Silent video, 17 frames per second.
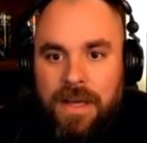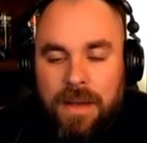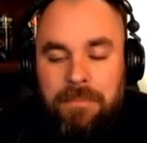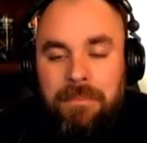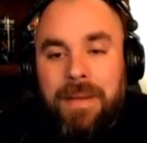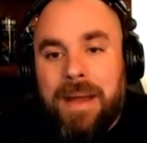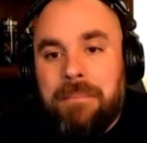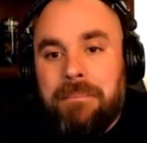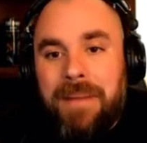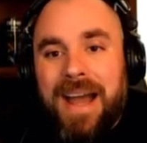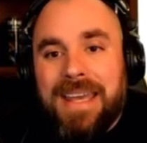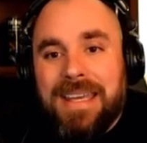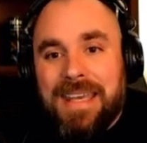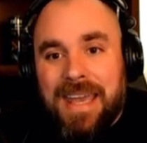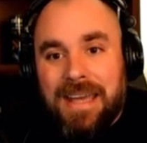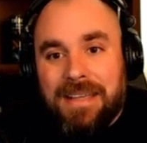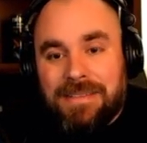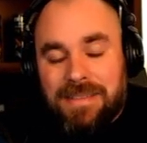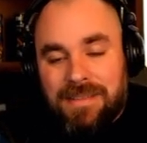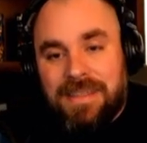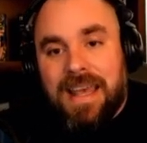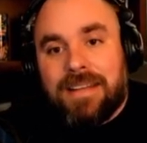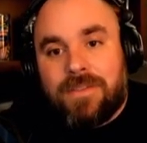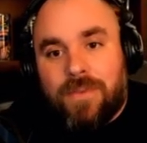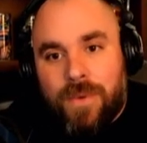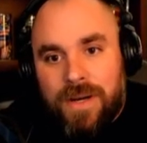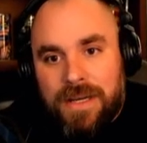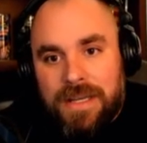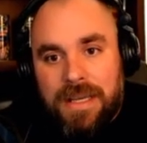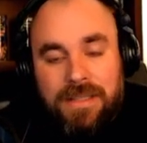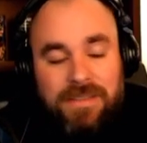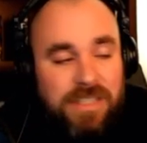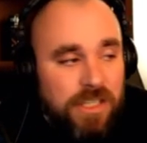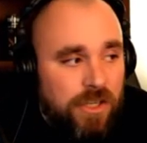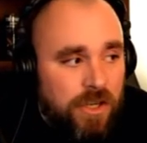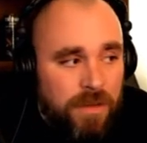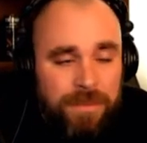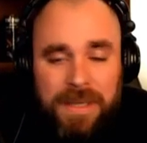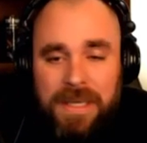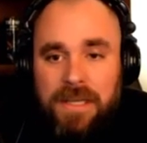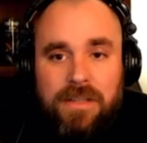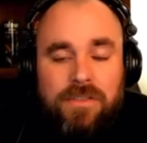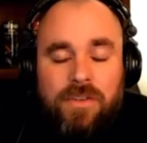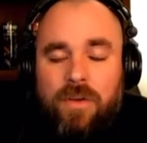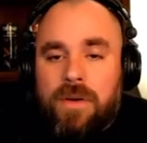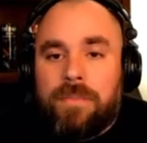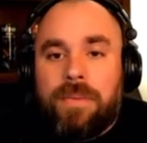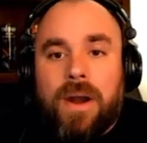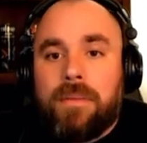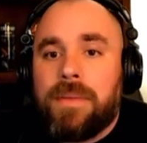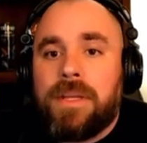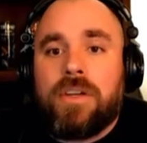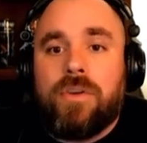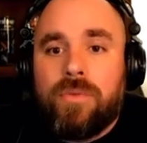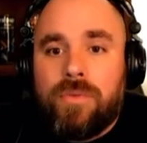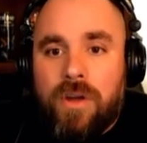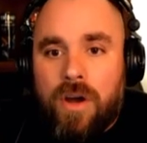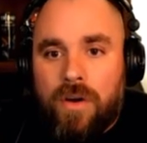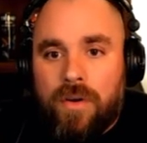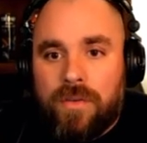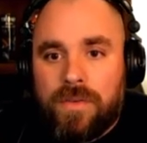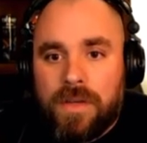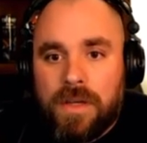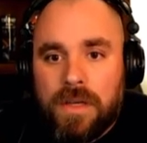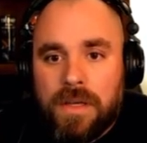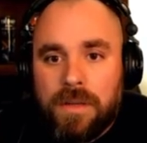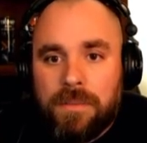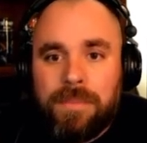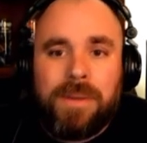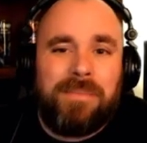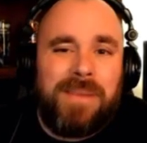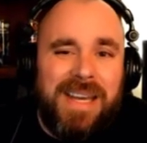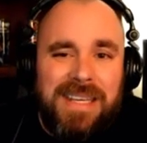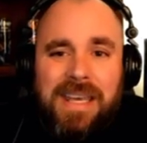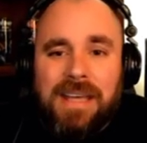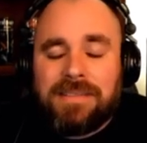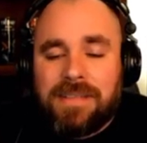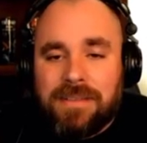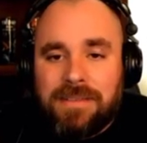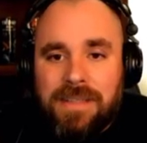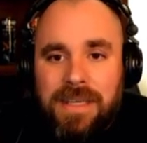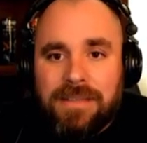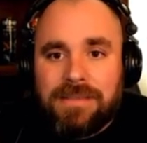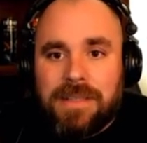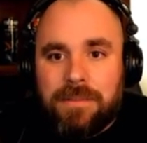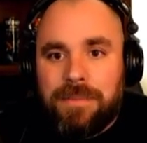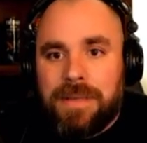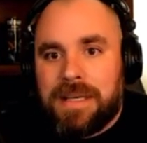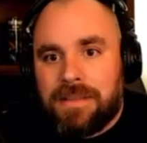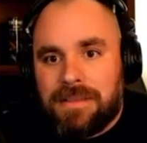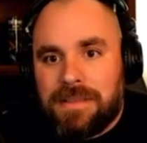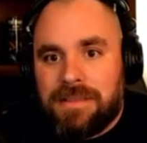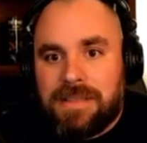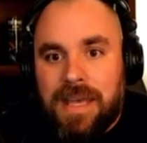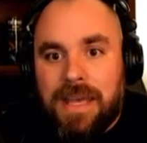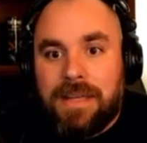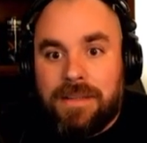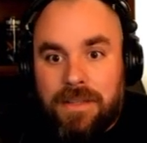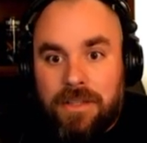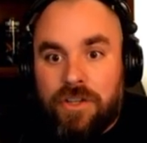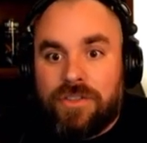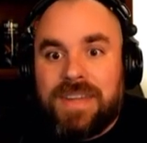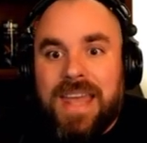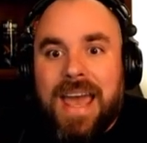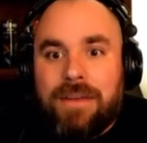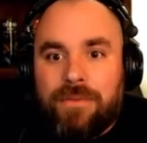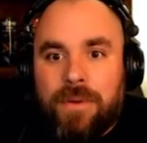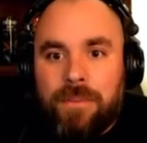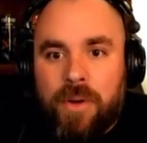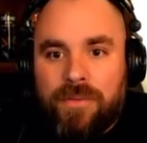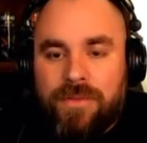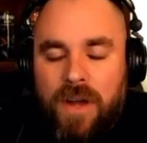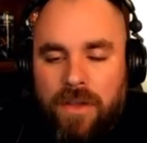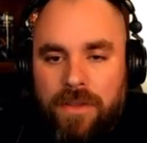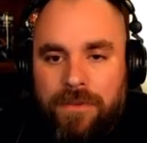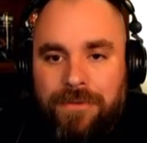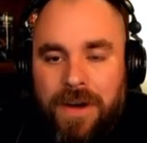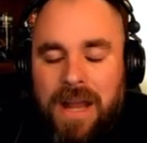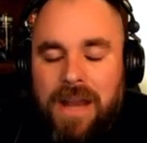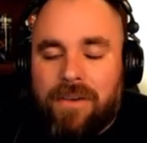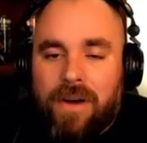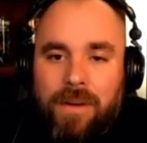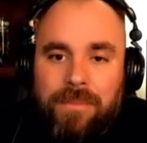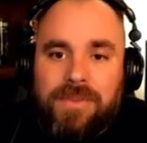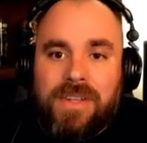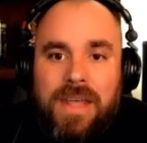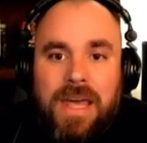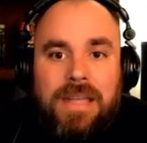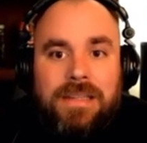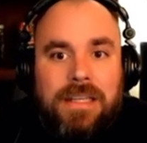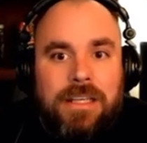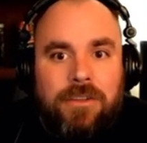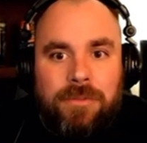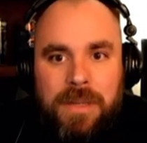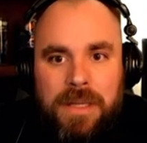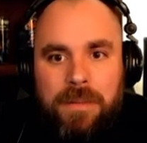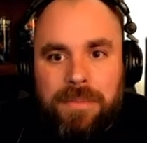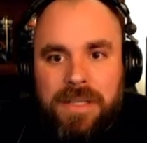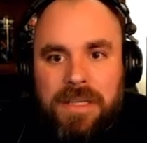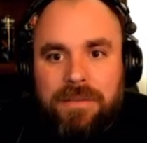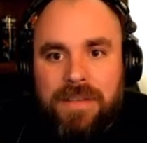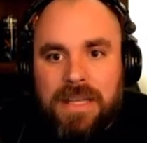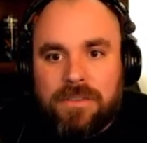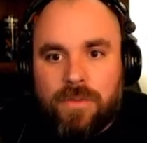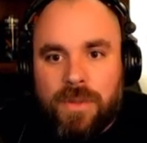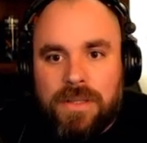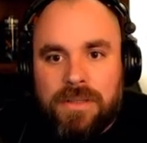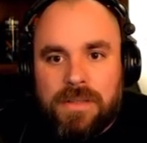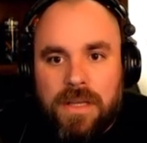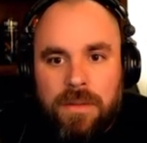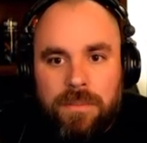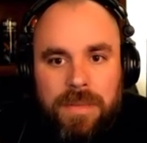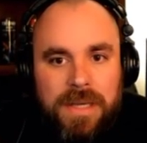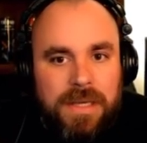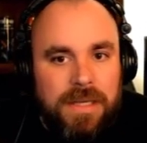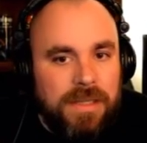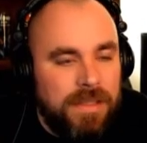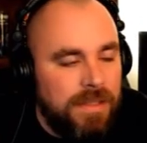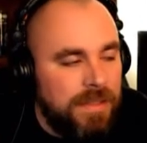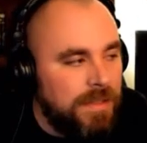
My guess is that's where he is. He could be in his own apartment. Who knows? But my guess is he isn't, because he said your dad removed all the firearms. So that leads me to believe that's where he's going to be.